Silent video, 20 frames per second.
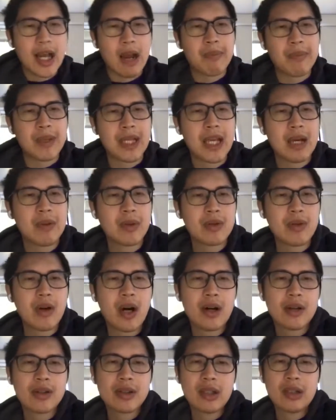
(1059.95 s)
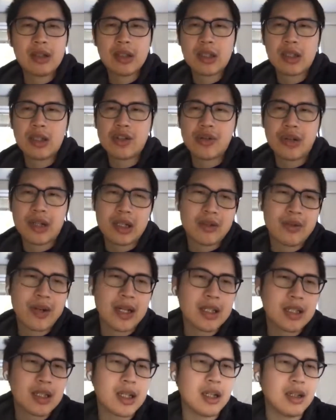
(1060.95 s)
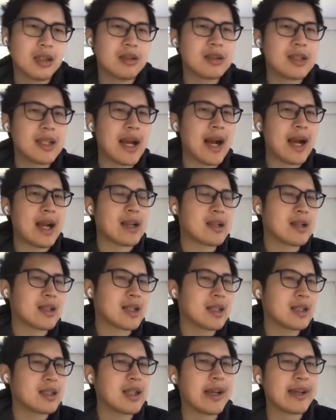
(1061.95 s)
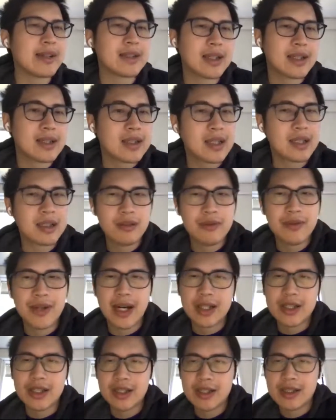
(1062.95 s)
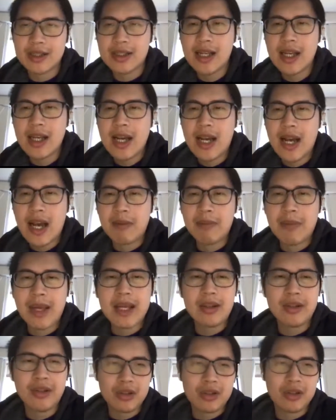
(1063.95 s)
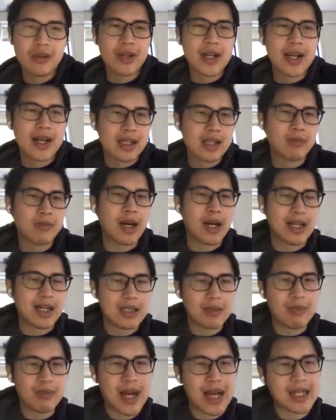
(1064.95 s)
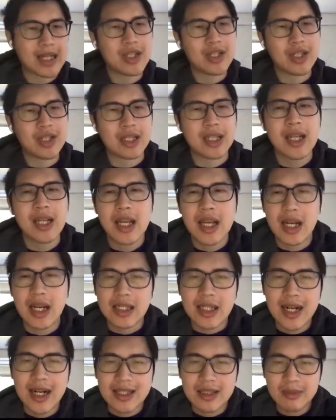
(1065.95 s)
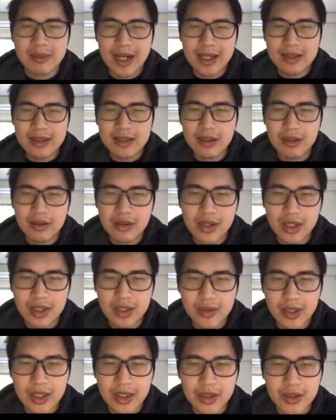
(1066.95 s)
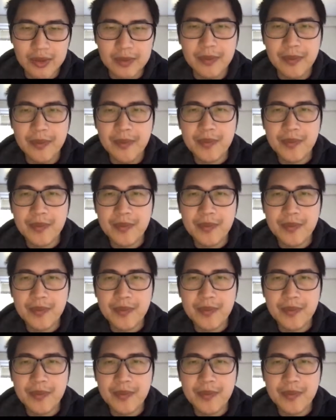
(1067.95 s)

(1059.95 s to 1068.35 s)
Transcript: and be able to also generate code that contains external functions and make use of customized packaging and customized code generation.